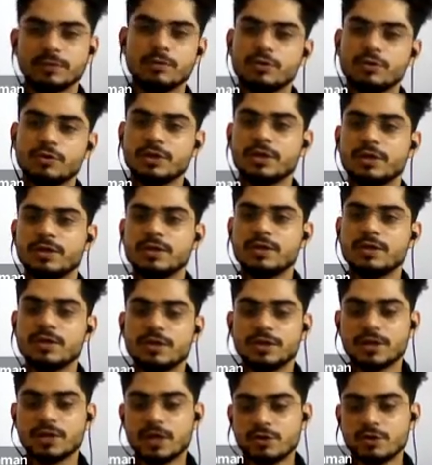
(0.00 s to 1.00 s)
Okay.
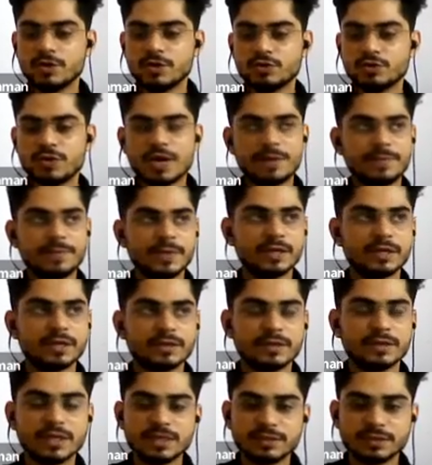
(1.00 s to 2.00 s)
Now you have
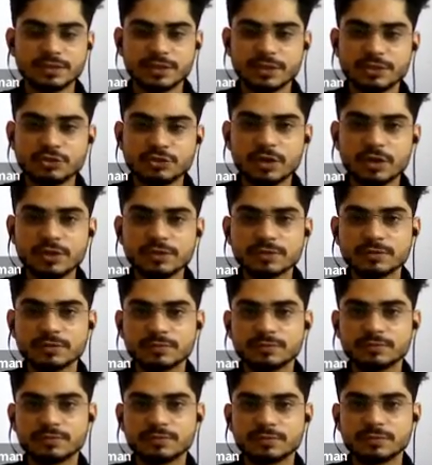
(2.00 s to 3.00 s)
taken the screenshot,
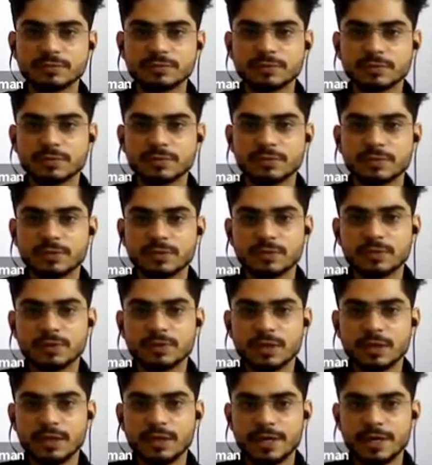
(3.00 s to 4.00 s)

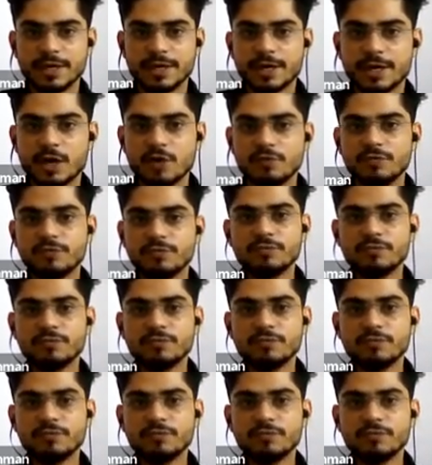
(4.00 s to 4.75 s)
and now